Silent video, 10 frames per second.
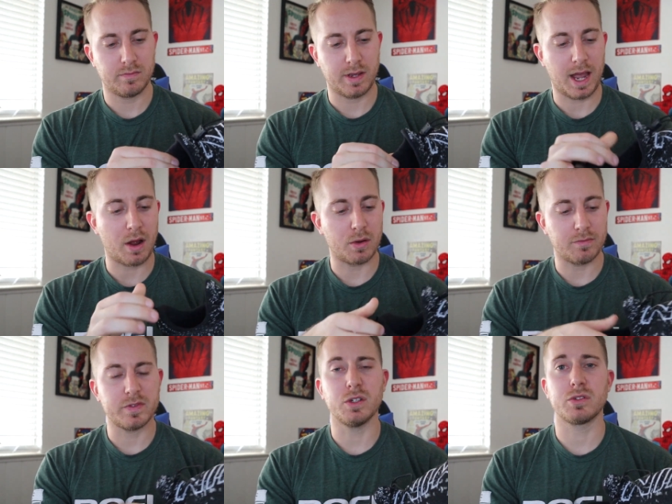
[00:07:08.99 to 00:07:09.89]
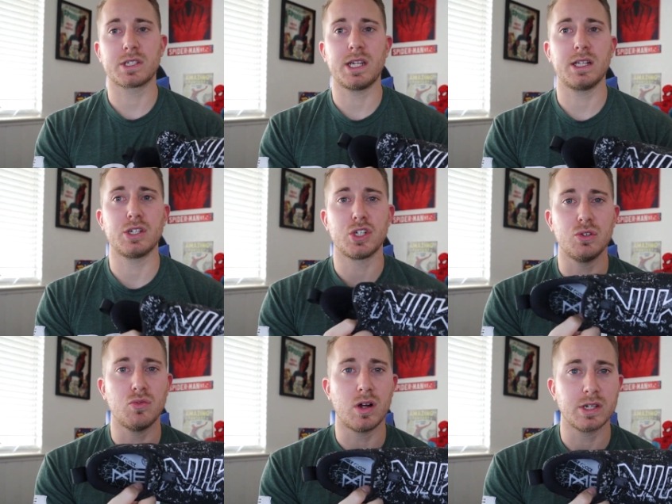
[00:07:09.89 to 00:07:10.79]
how it feels getting the
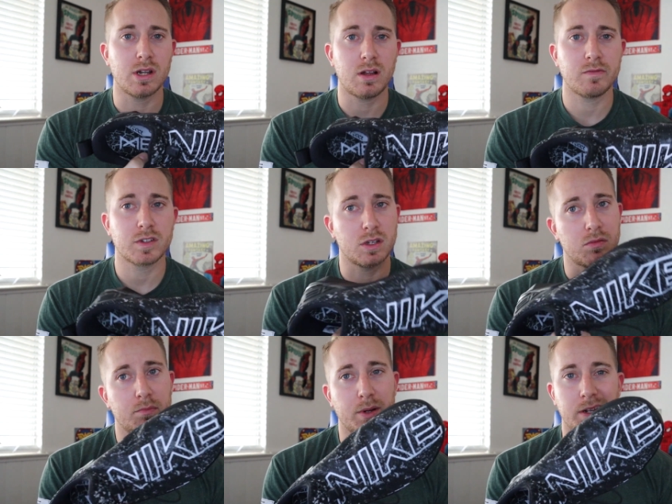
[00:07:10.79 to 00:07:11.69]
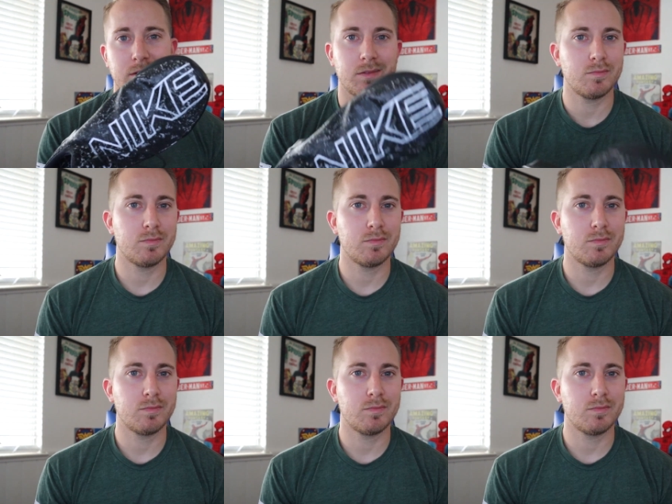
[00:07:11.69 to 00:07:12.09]
shoe on and off. So, but